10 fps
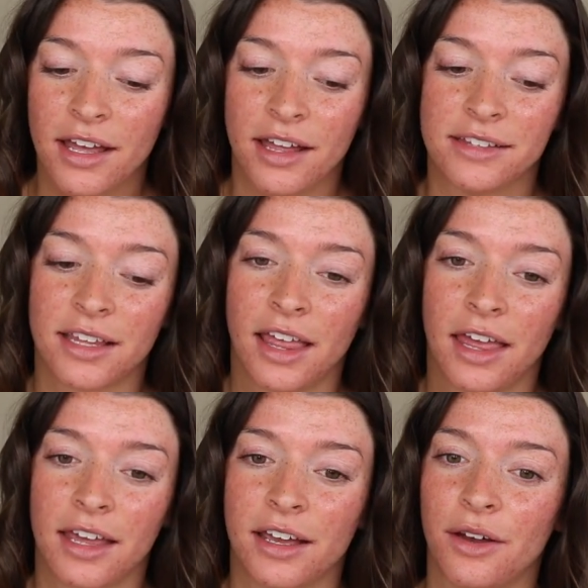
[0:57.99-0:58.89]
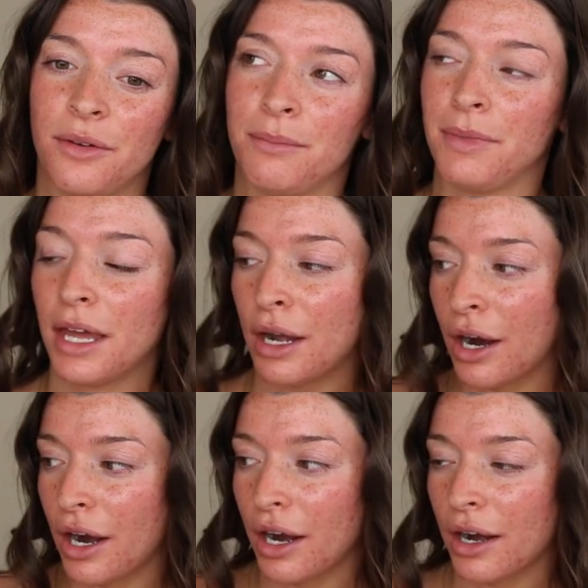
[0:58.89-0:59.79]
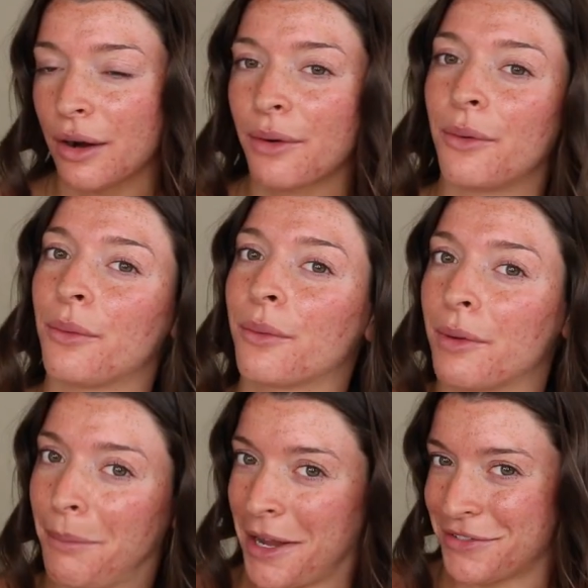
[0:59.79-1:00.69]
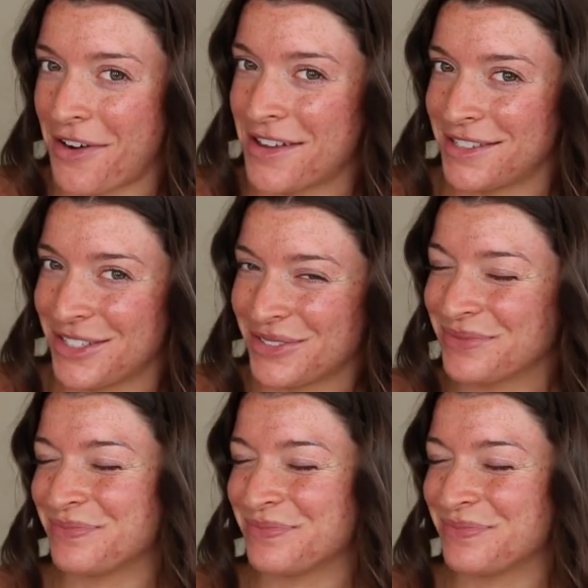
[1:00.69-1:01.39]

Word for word: It's like me and her, we're best friends.